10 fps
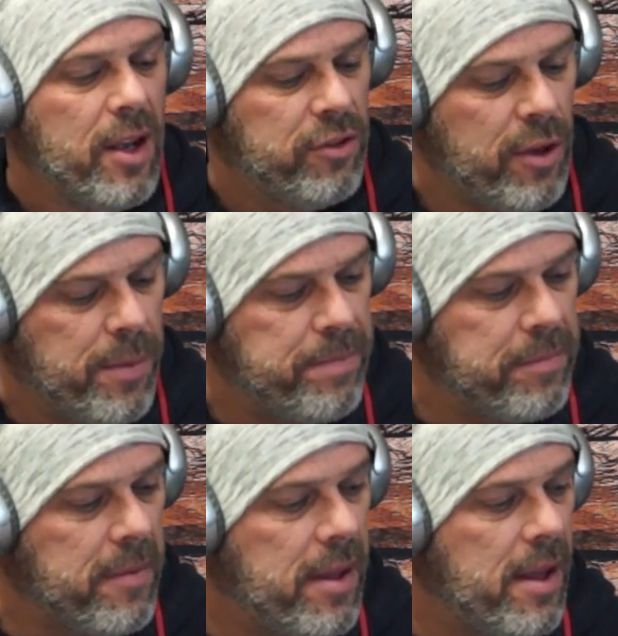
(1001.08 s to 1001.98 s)
So,
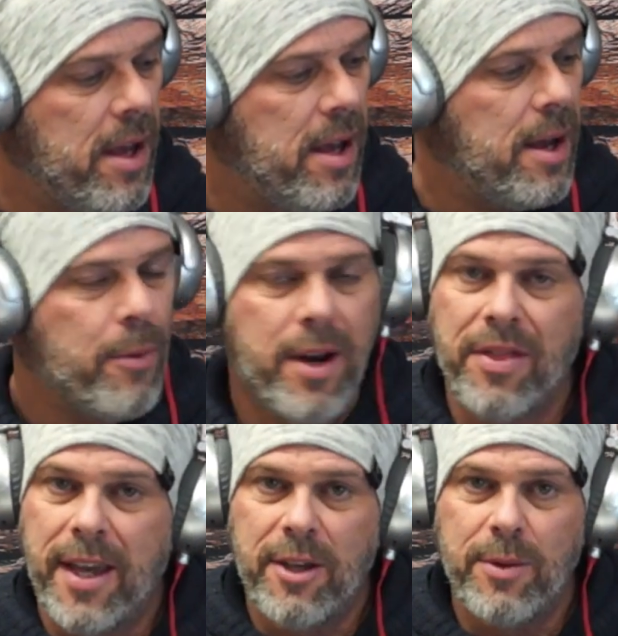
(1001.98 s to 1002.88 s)
I want to
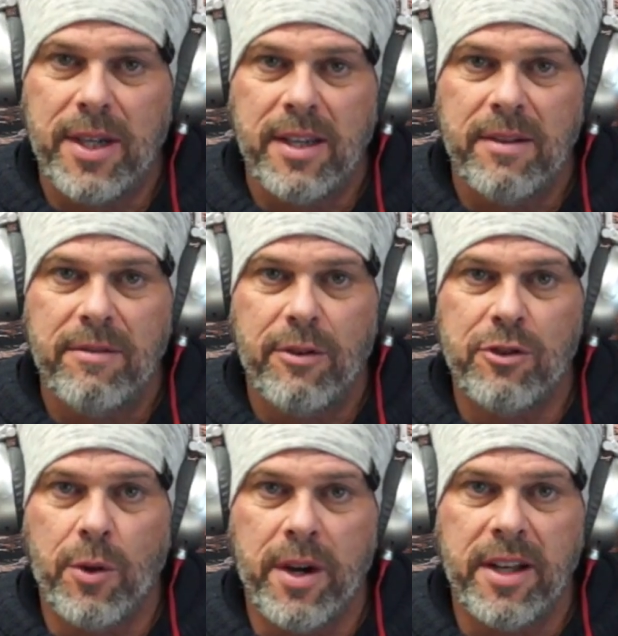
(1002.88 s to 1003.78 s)
thank you again for
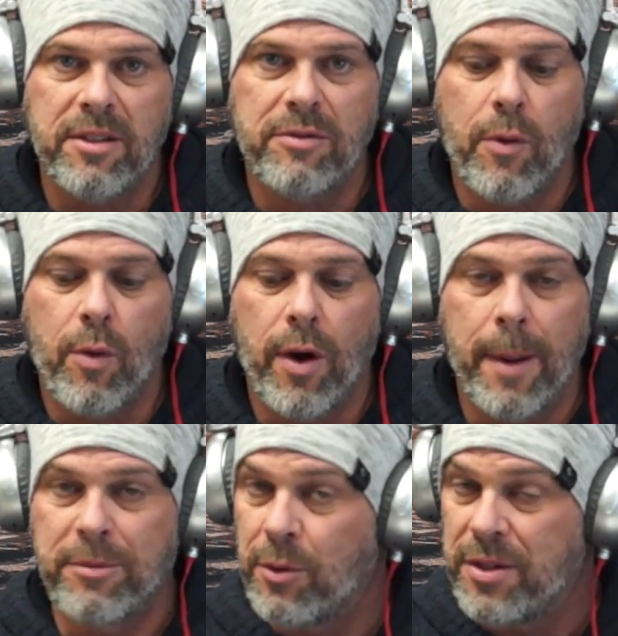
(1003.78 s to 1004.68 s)
joining us for
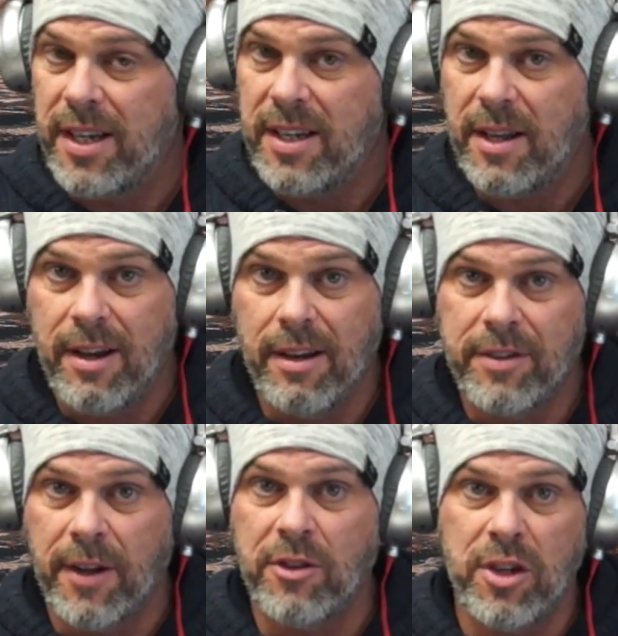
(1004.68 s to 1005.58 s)
episode 10
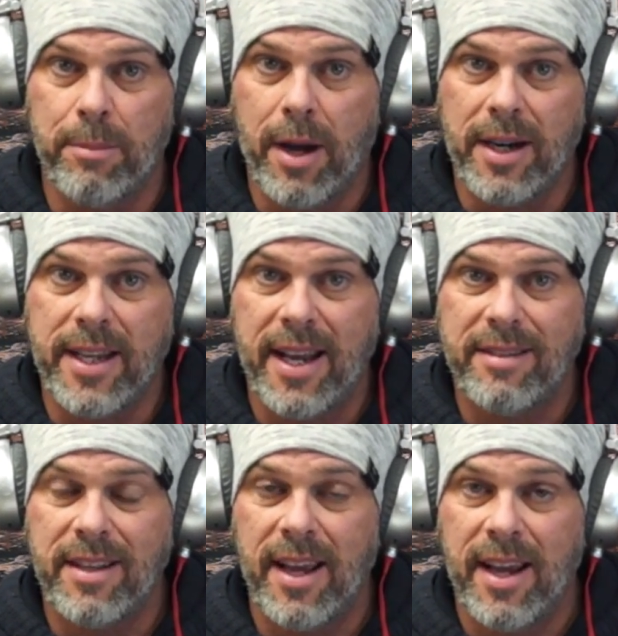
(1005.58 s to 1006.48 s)
of Cut the Shit
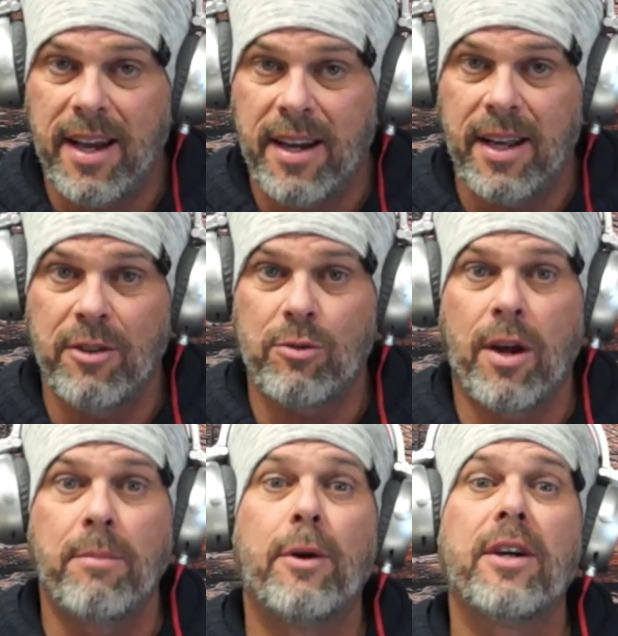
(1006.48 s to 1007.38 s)
Podcast. And as
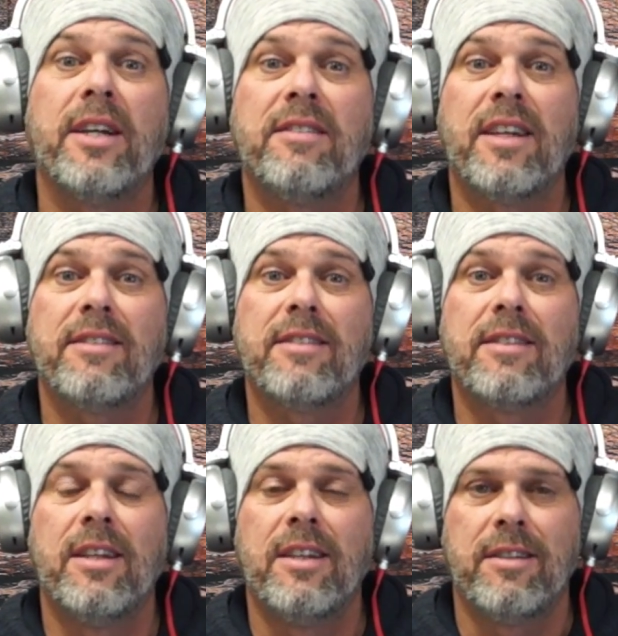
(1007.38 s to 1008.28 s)
Ron Burgundy
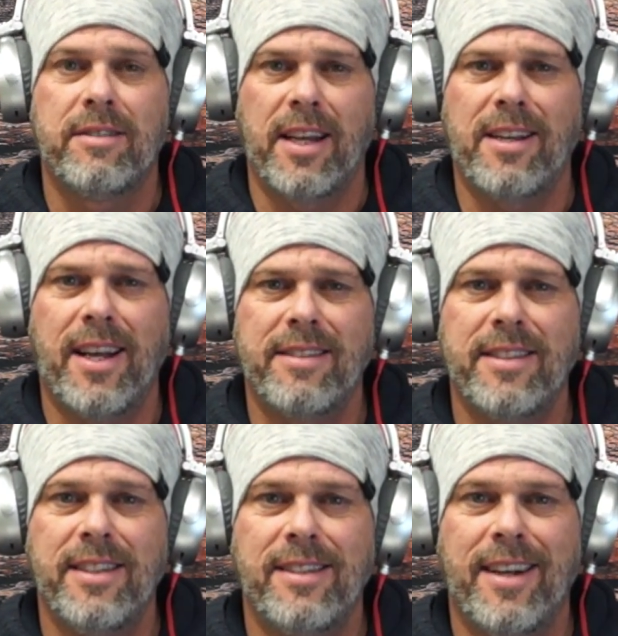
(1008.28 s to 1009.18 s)
says, stay
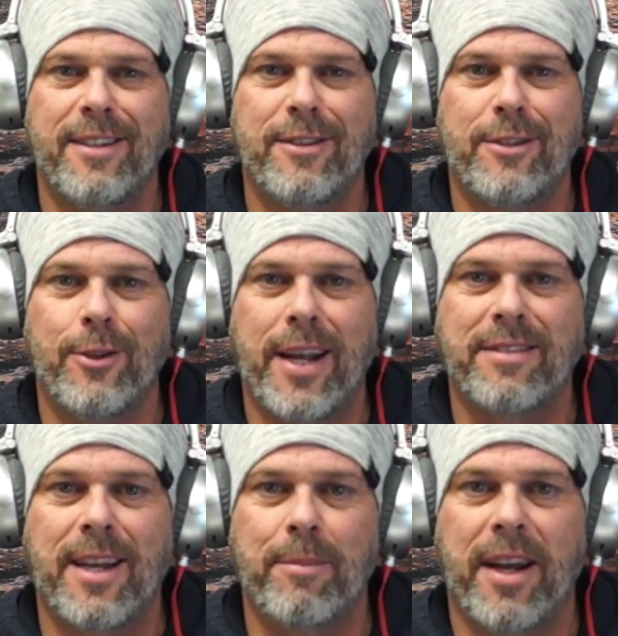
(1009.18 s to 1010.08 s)
classy, and until
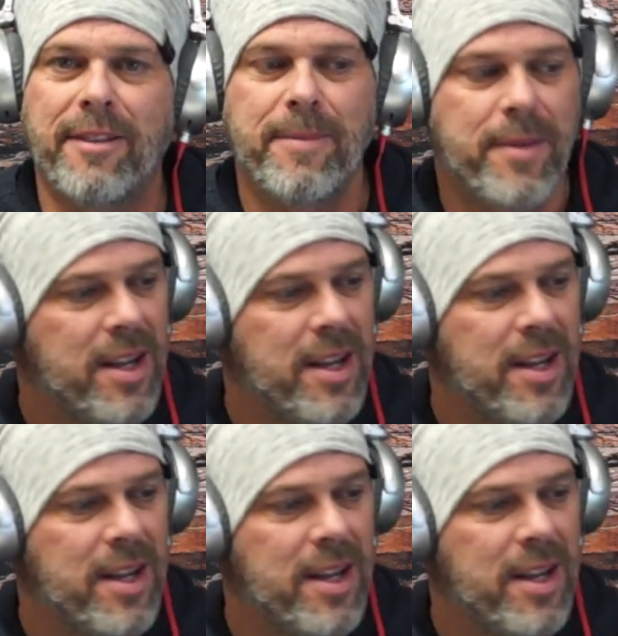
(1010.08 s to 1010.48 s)
next time, guys.